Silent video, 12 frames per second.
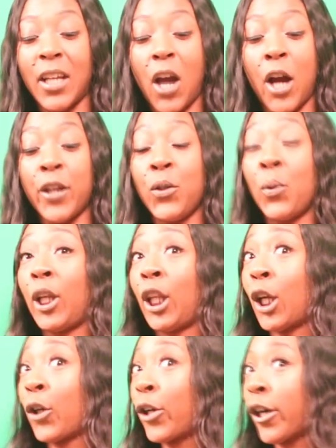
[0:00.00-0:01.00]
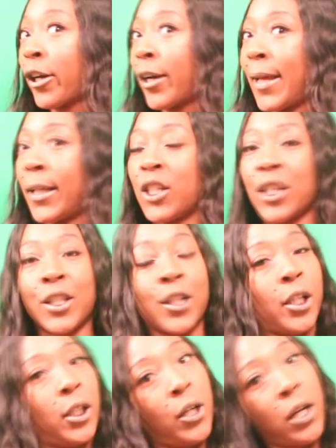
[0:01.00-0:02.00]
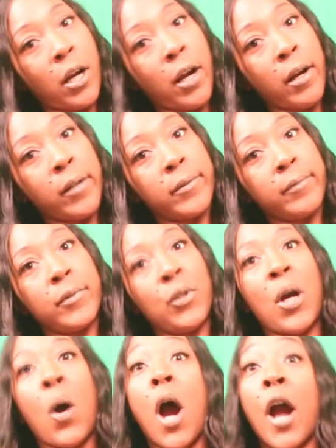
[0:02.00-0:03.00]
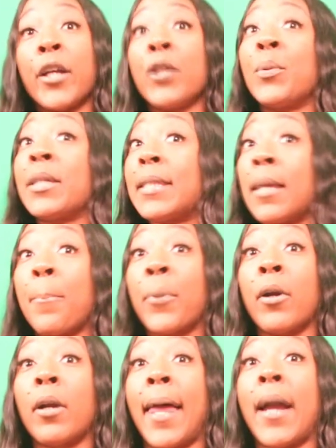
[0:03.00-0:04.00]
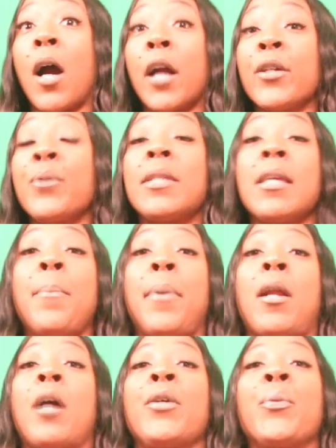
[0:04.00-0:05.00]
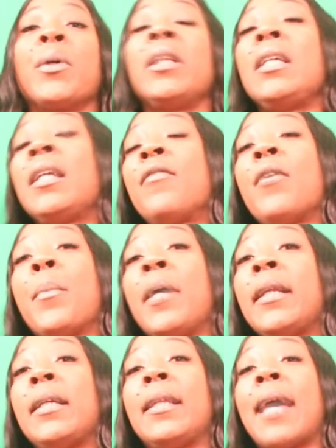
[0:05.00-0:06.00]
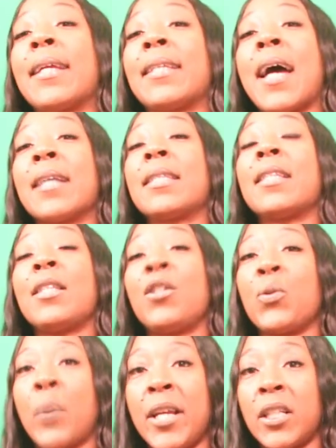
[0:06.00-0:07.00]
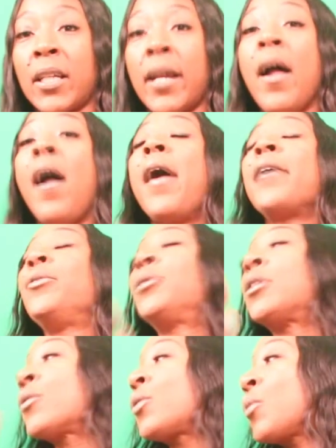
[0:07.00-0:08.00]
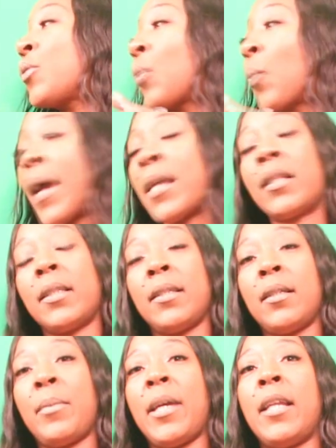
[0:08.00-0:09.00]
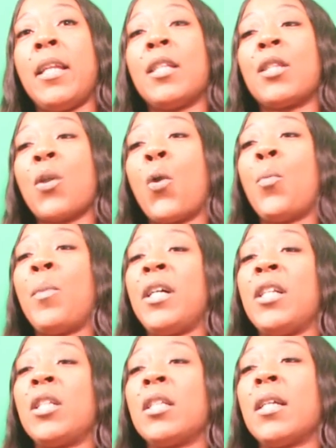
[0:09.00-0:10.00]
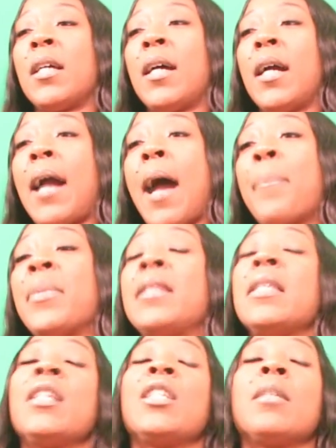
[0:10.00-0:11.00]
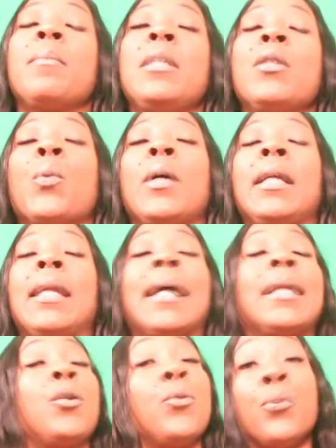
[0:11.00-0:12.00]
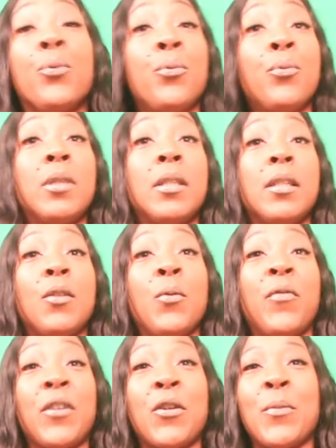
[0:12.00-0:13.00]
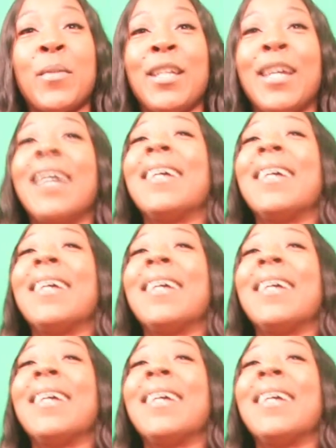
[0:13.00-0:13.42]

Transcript: Are you a lurker and just a looker? You know, are you a tipper? Like, are you tipping? Are you really giving money? Like, that's the situation. You go to the right club and it's so much competition between the dudes. You feel me?